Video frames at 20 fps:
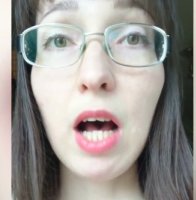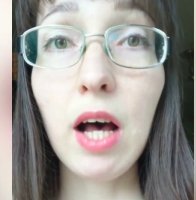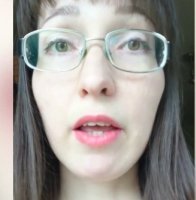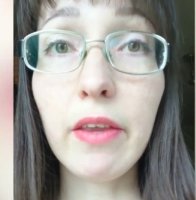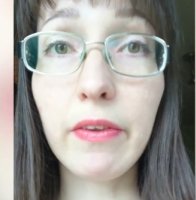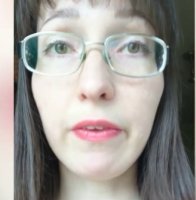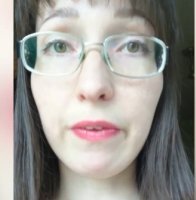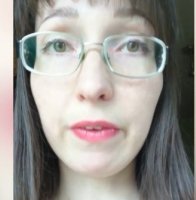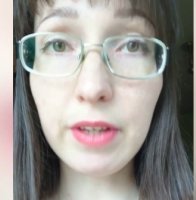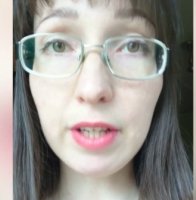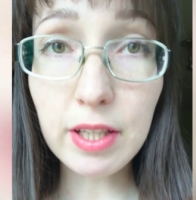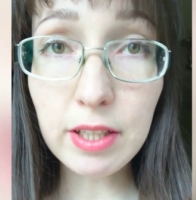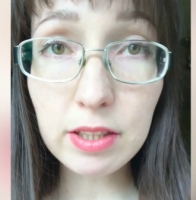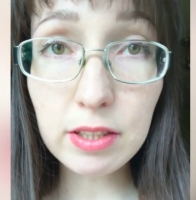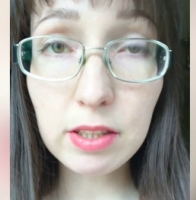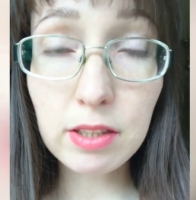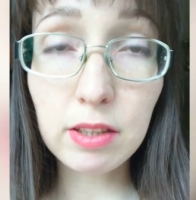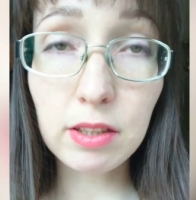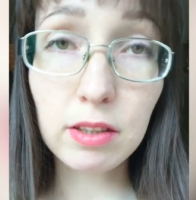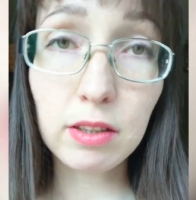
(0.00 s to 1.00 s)

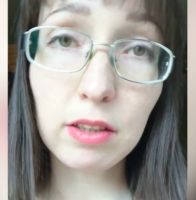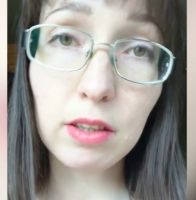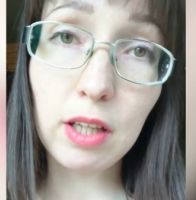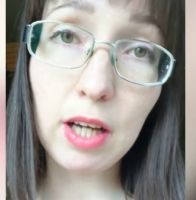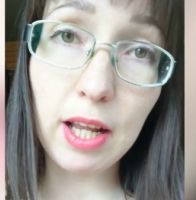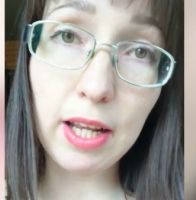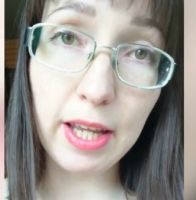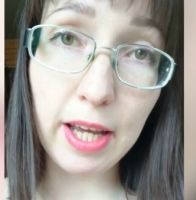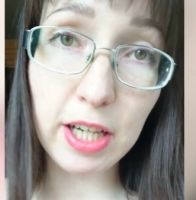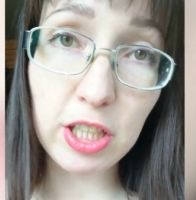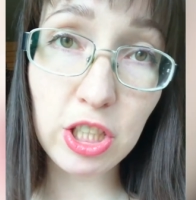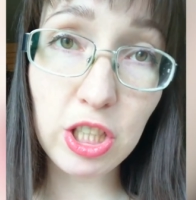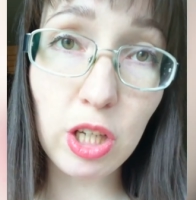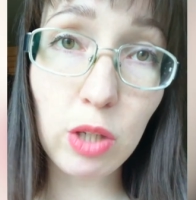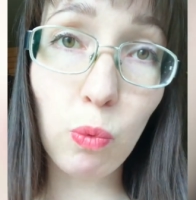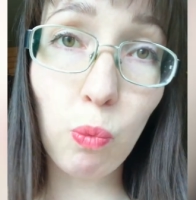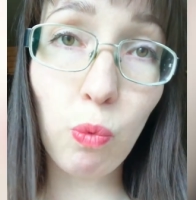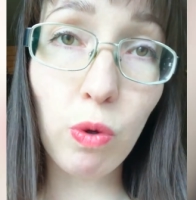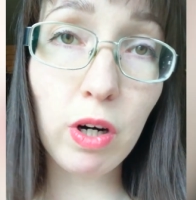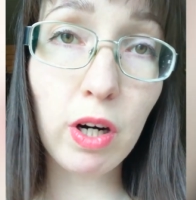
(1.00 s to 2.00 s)
this
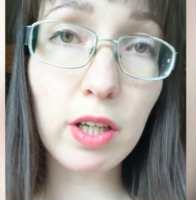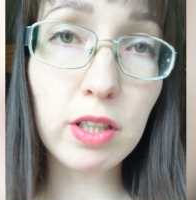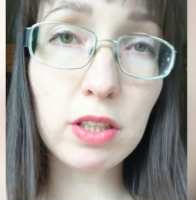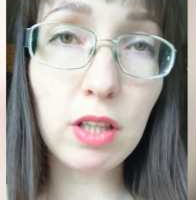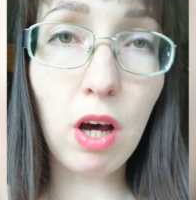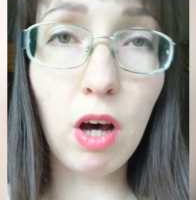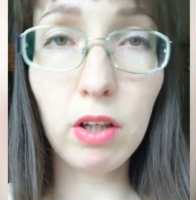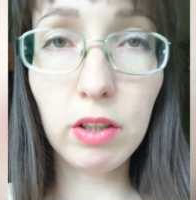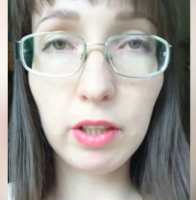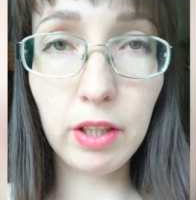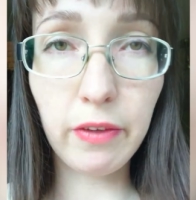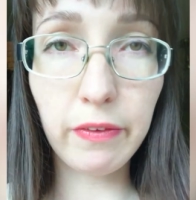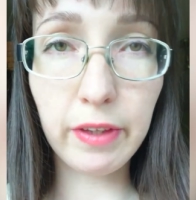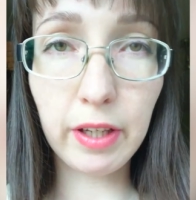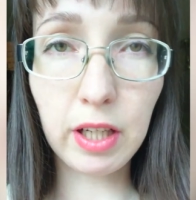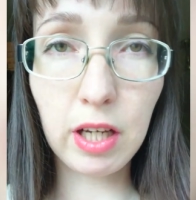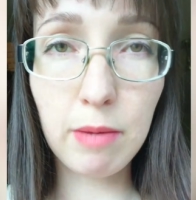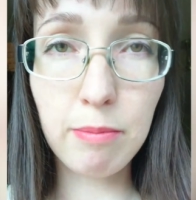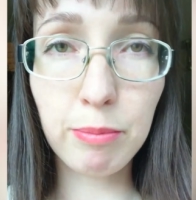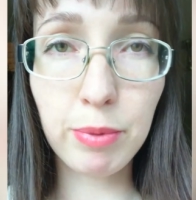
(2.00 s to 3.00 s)
collection works only on
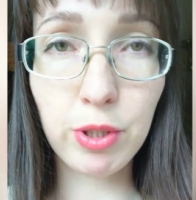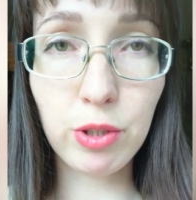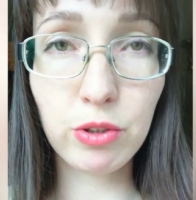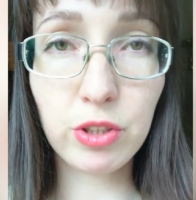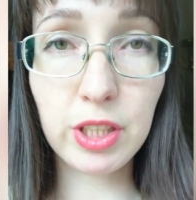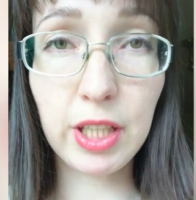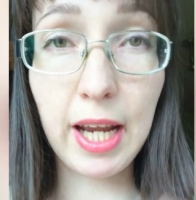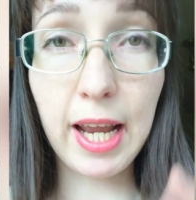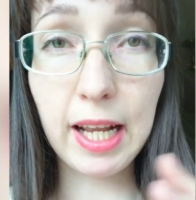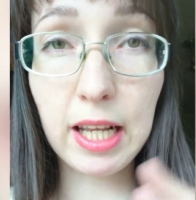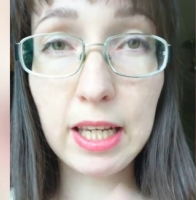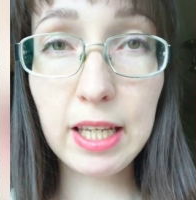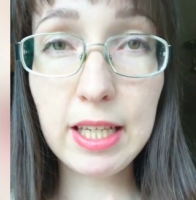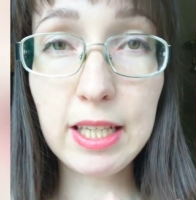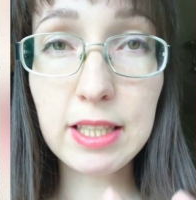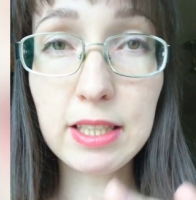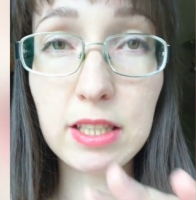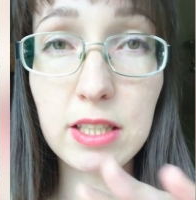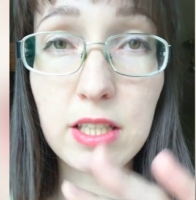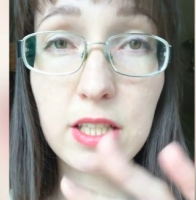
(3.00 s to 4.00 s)
the computer, at
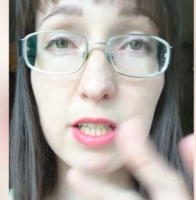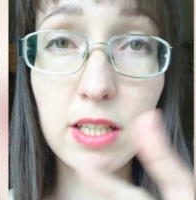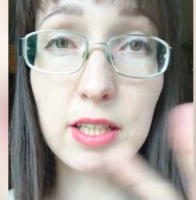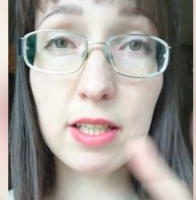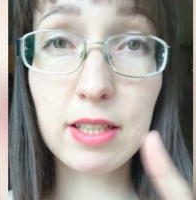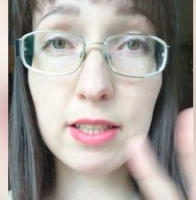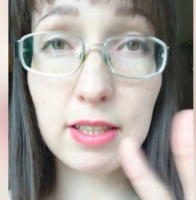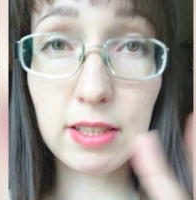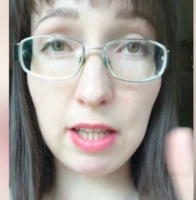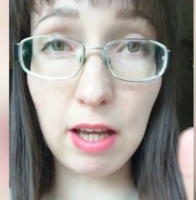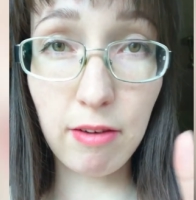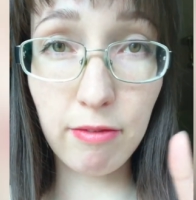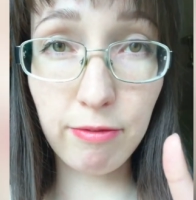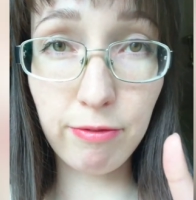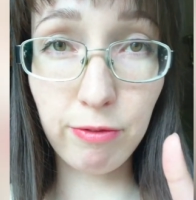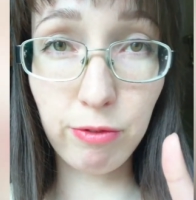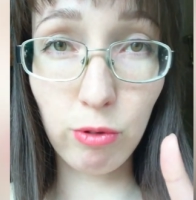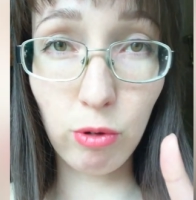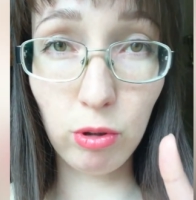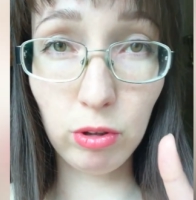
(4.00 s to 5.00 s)
least some
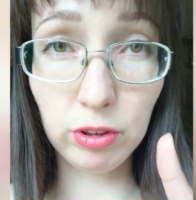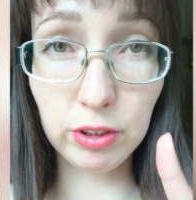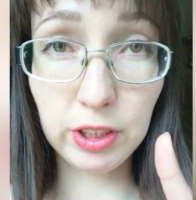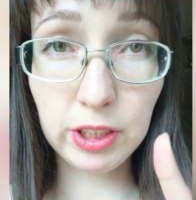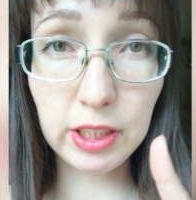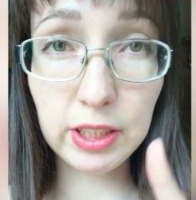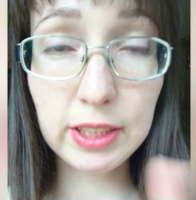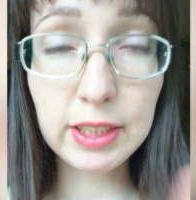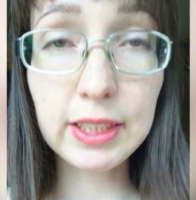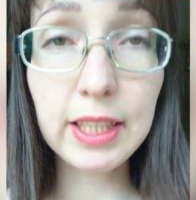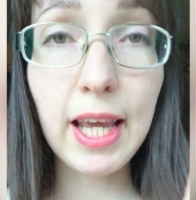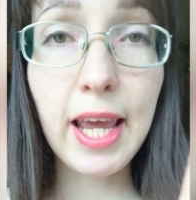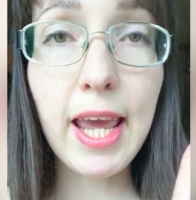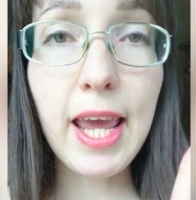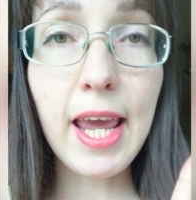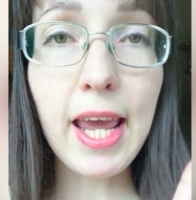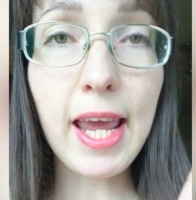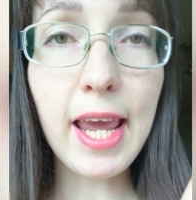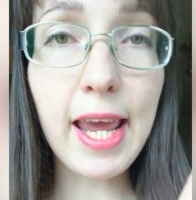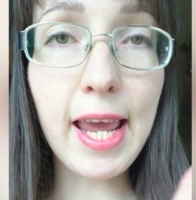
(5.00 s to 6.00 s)
folders,
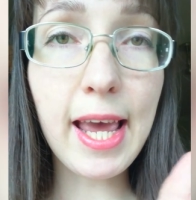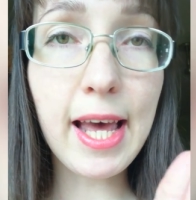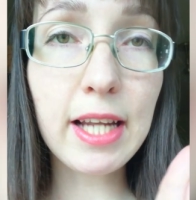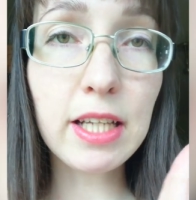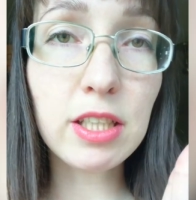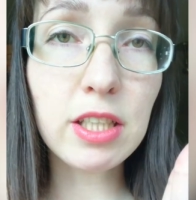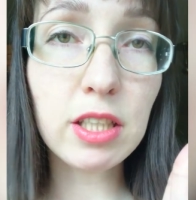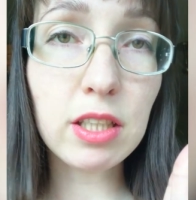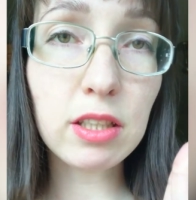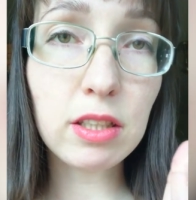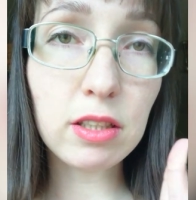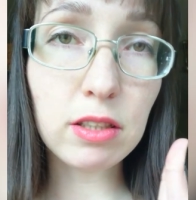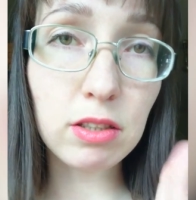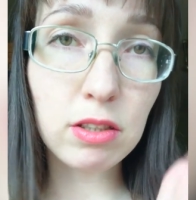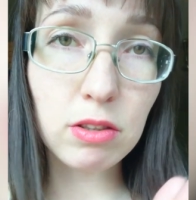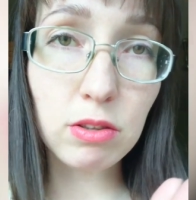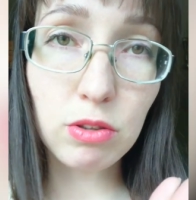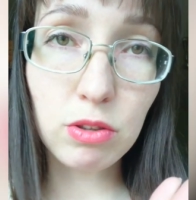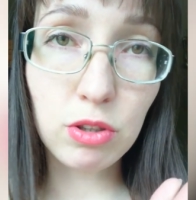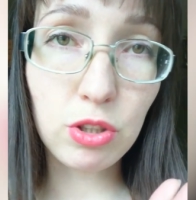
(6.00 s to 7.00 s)
and
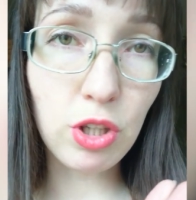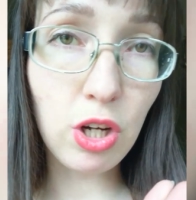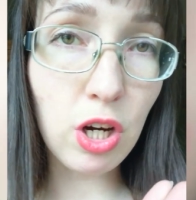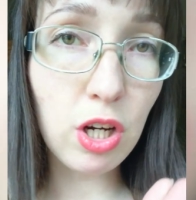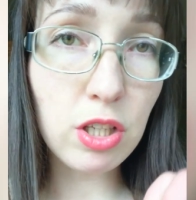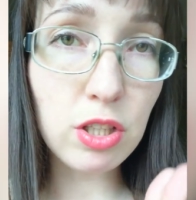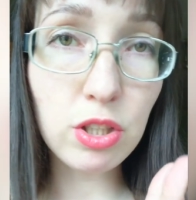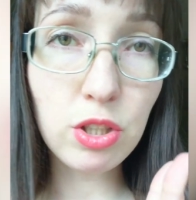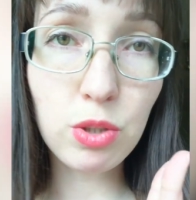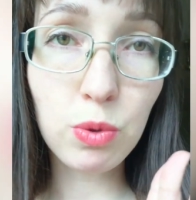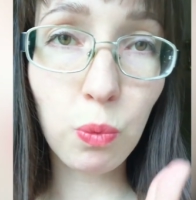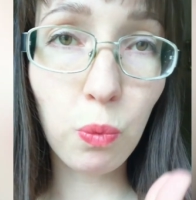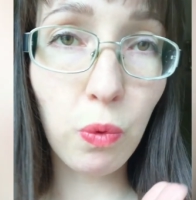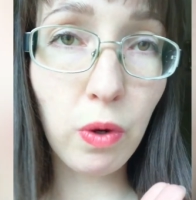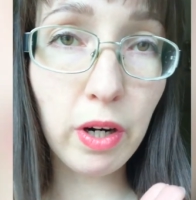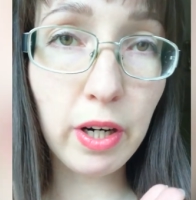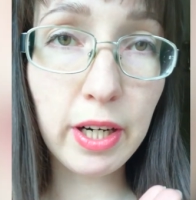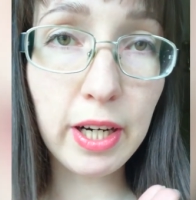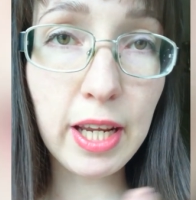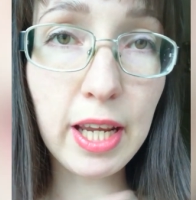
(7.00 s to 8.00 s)
don't
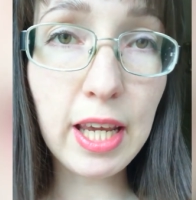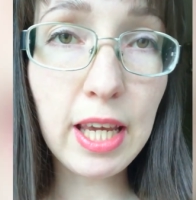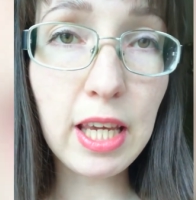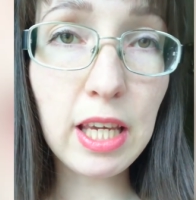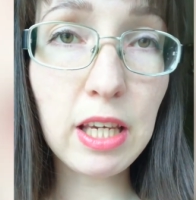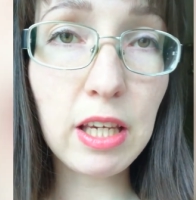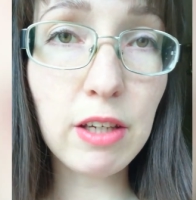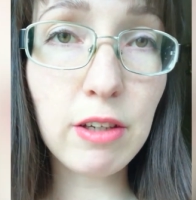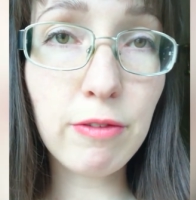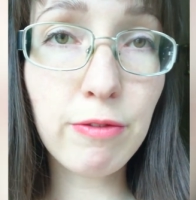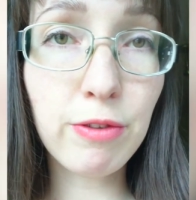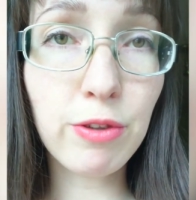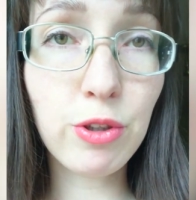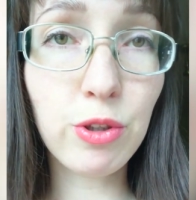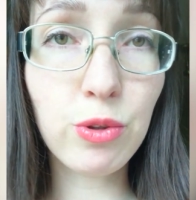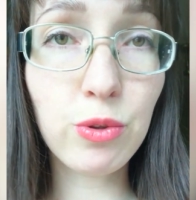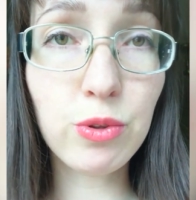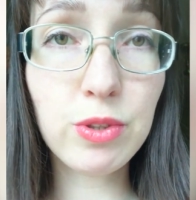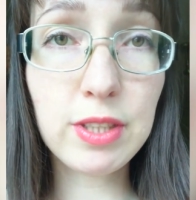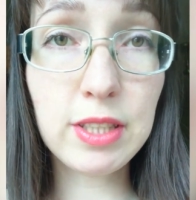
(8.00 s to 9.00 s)
worry if
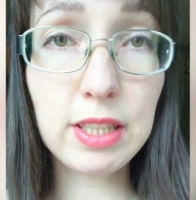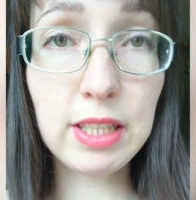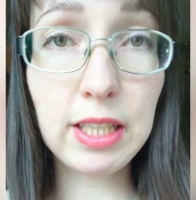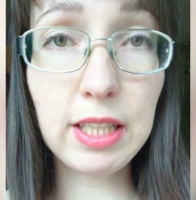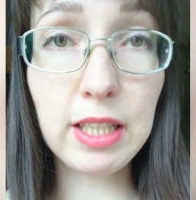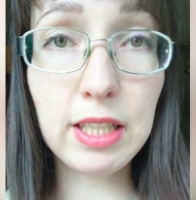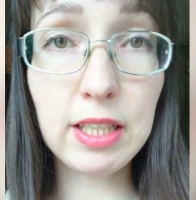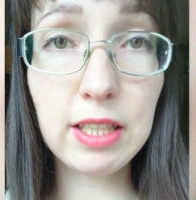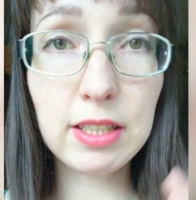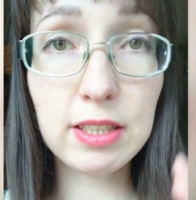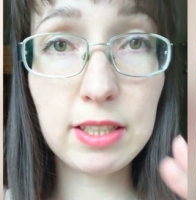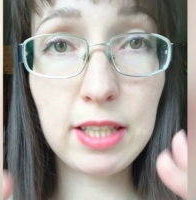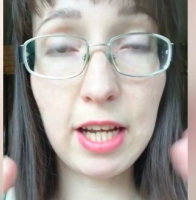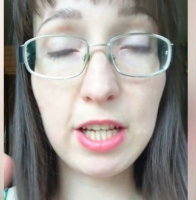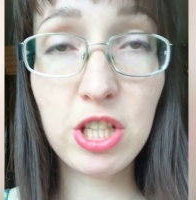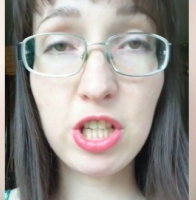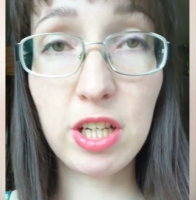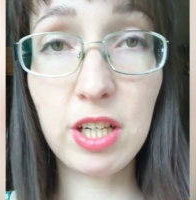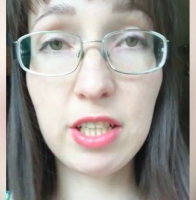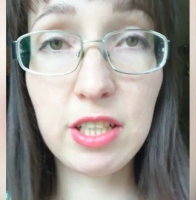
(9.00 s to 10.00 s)
you see
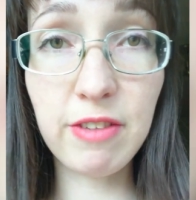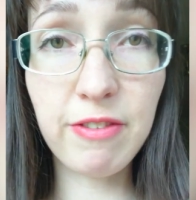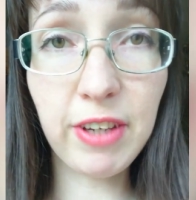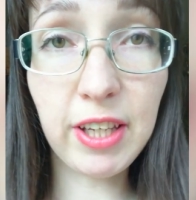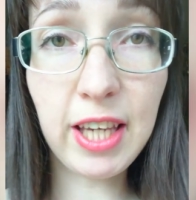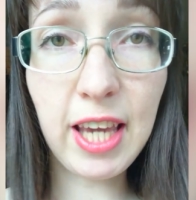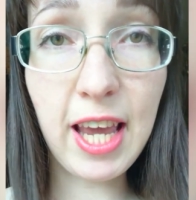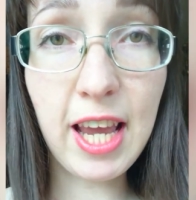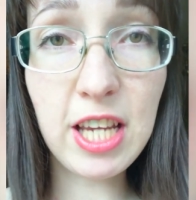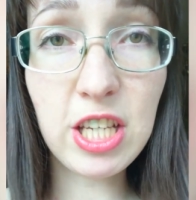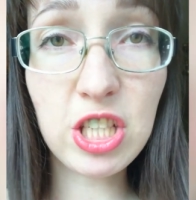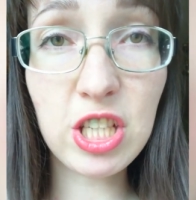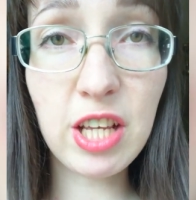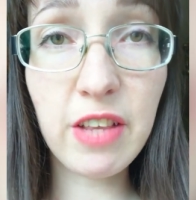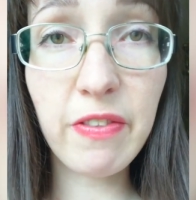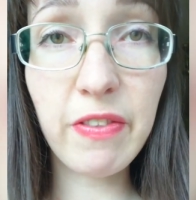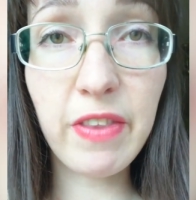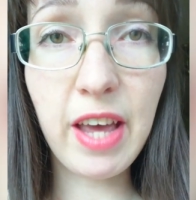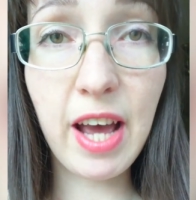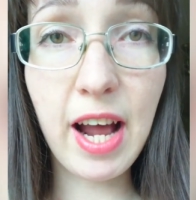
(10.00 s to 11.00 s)
such a
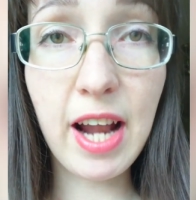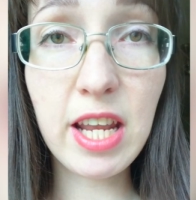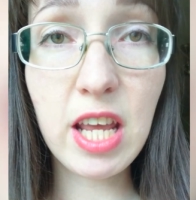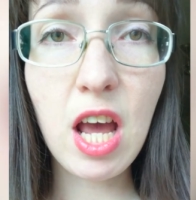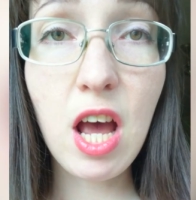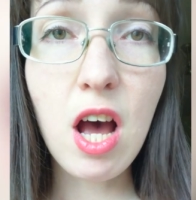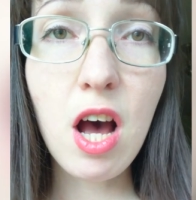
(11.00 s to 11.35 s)
notification that